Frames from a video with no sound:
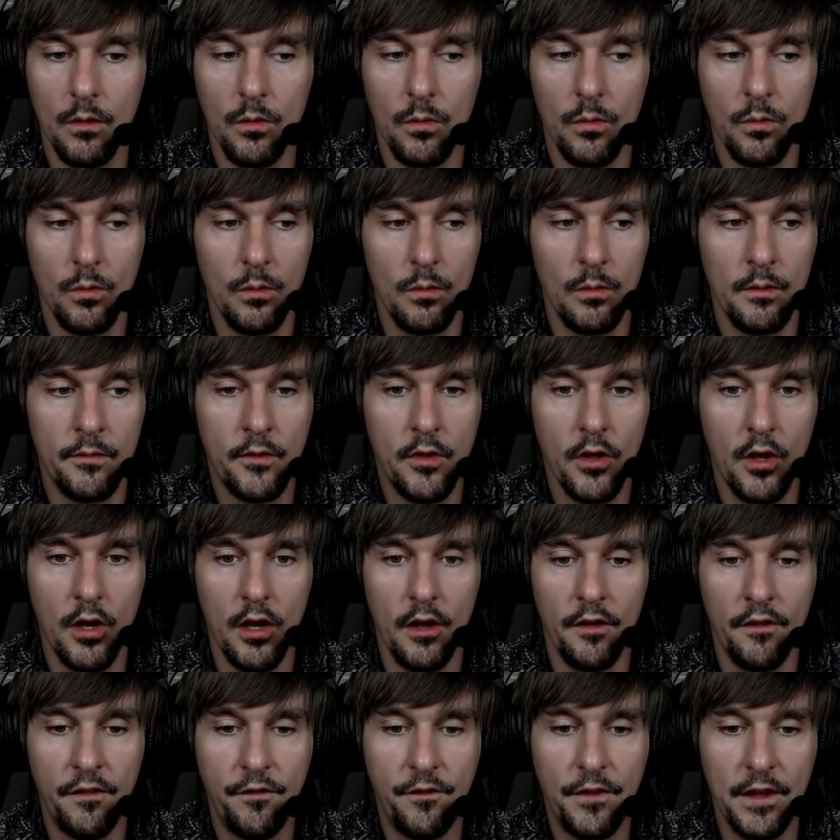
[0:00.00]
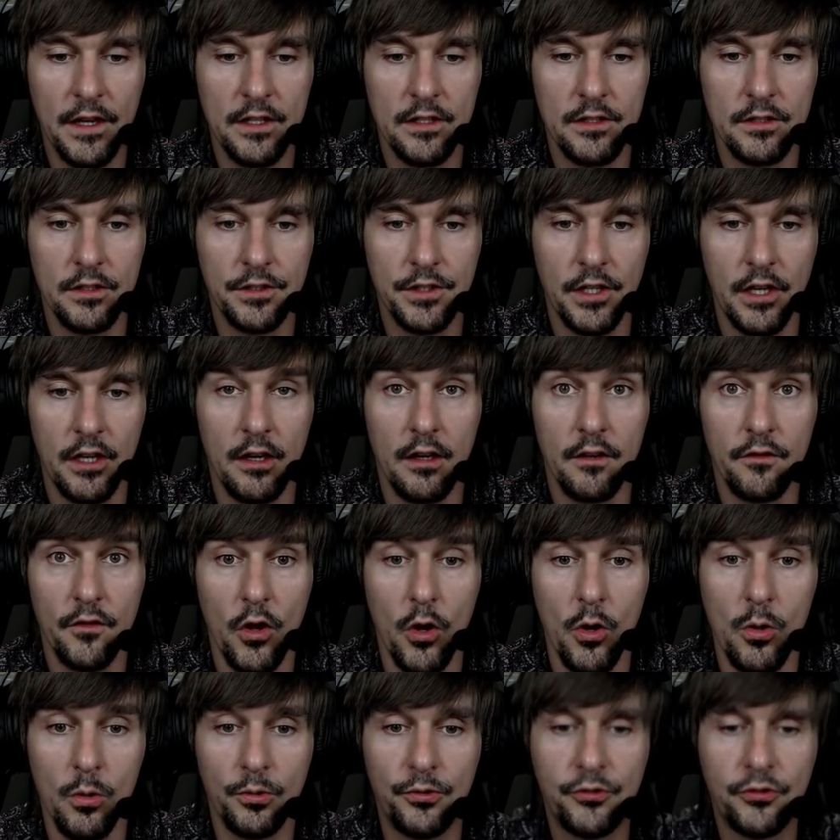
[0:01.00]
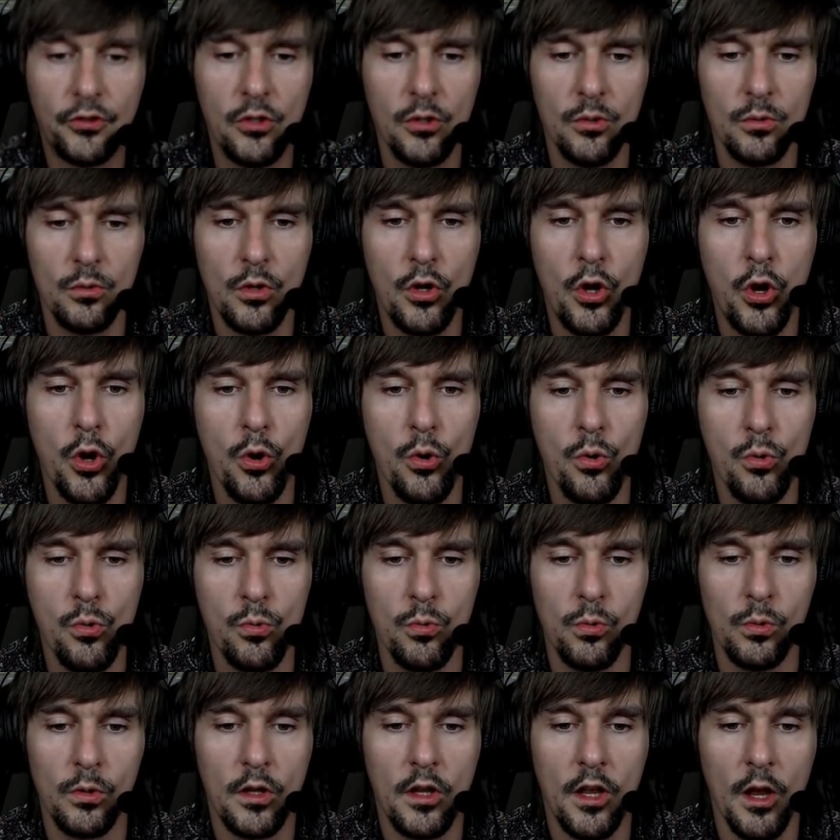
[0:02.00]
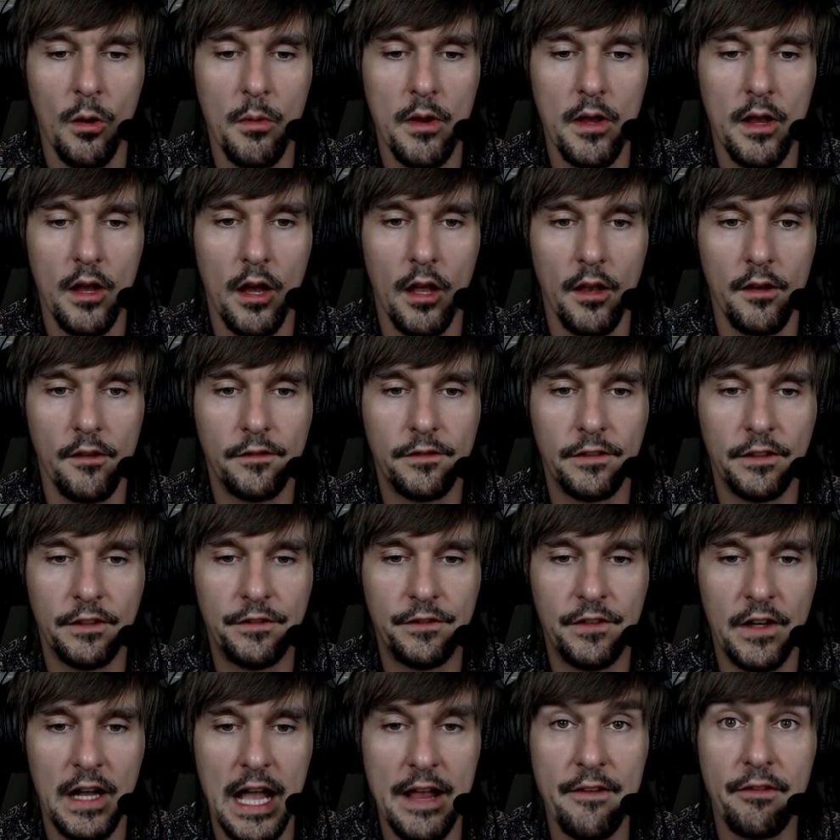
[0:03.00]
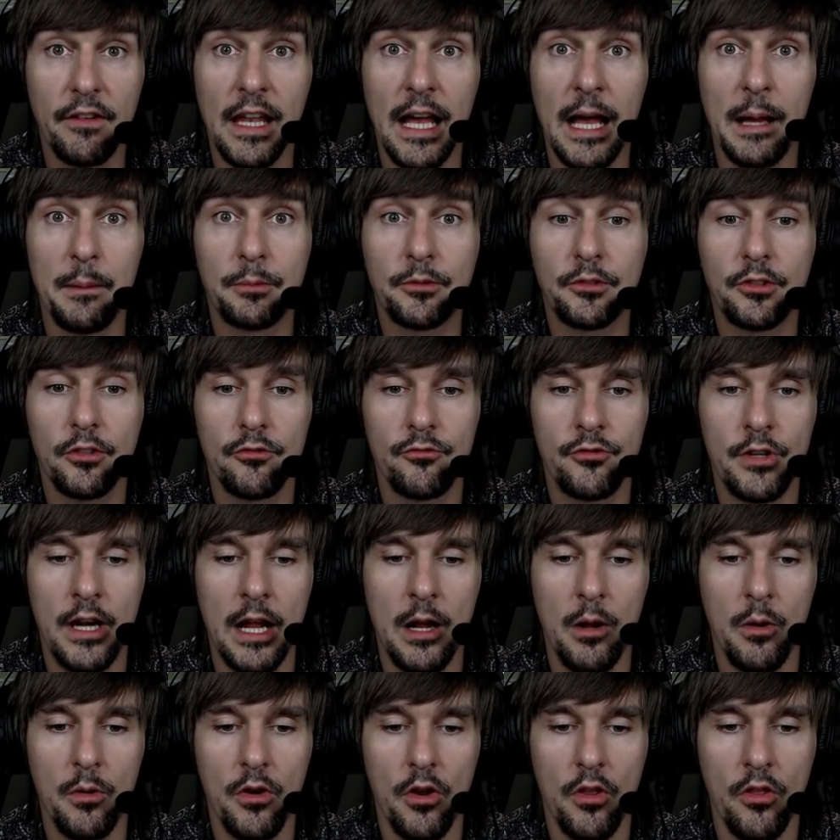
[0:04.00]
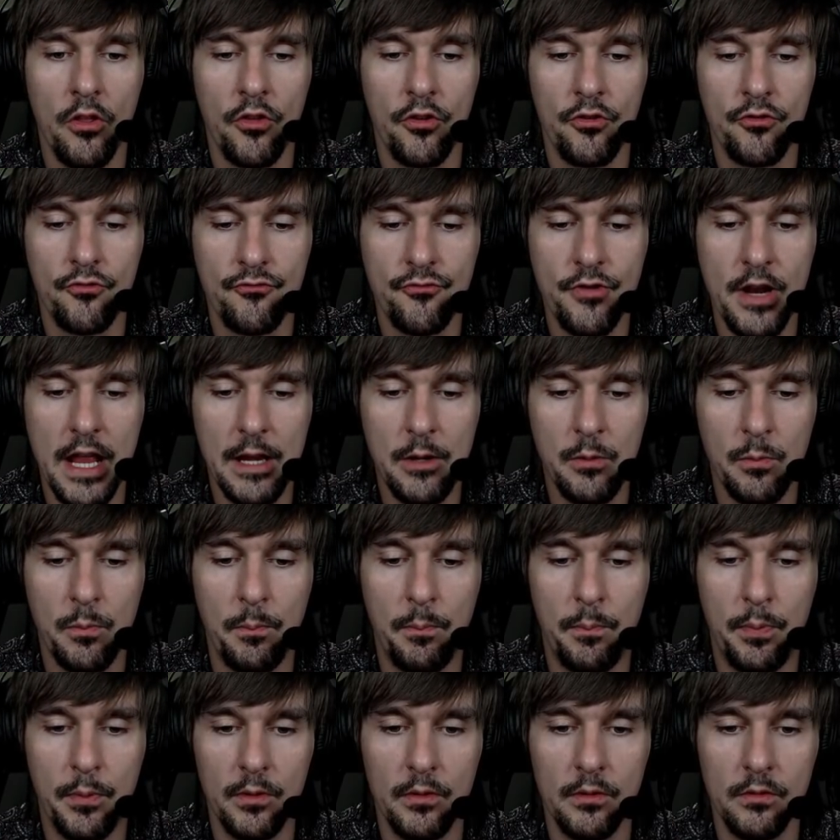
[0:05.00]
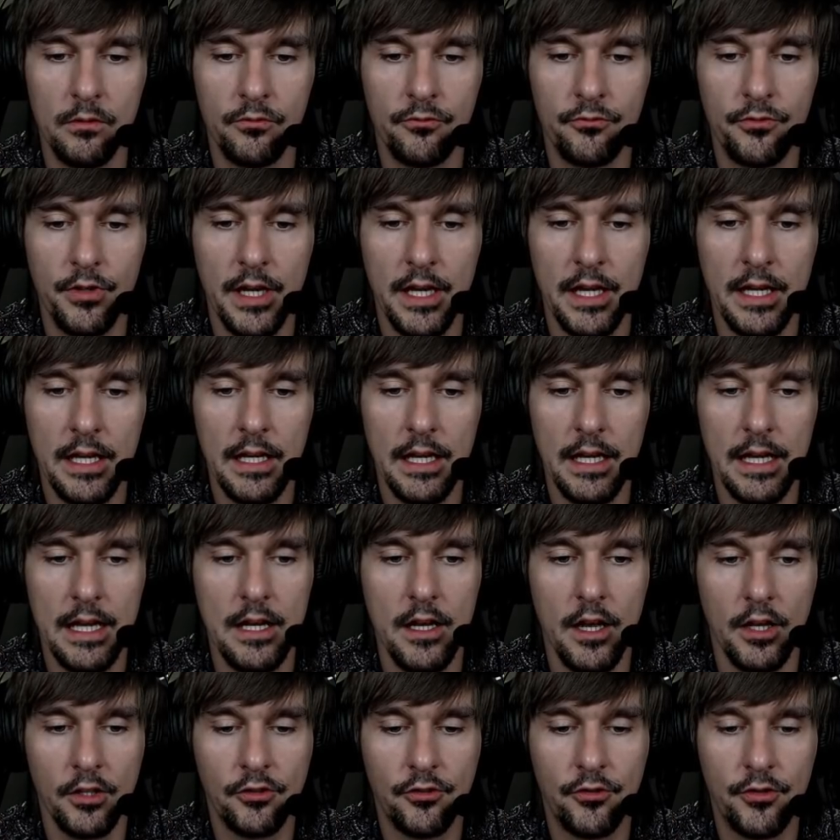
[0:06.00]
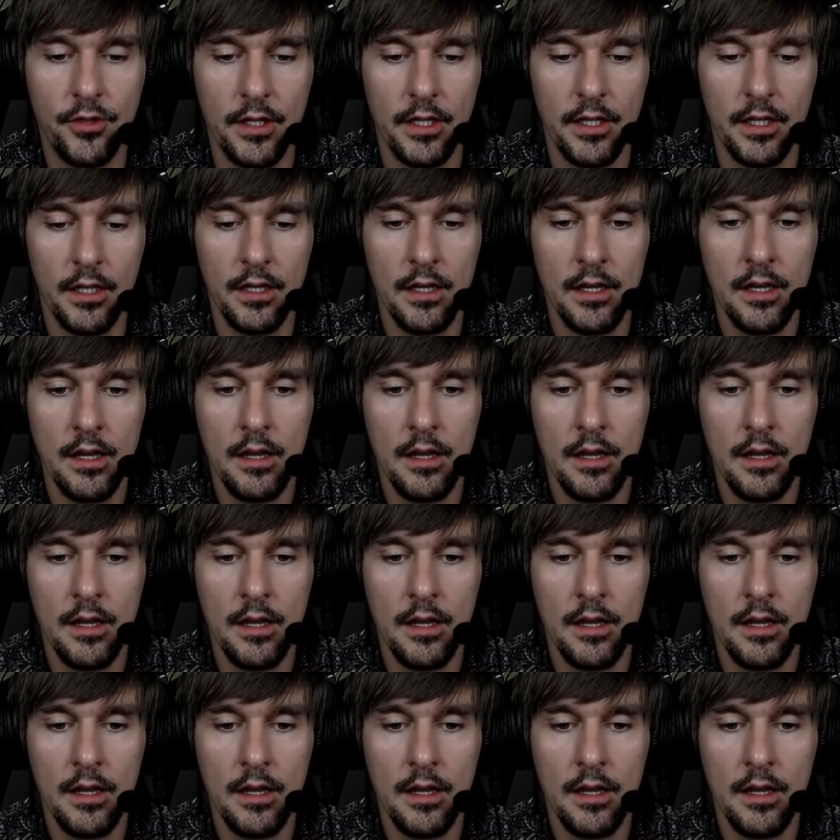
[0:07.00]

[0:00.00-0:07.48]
We've got a field of old school cool going on for 5 laps round the Red Bull Ring in Austria.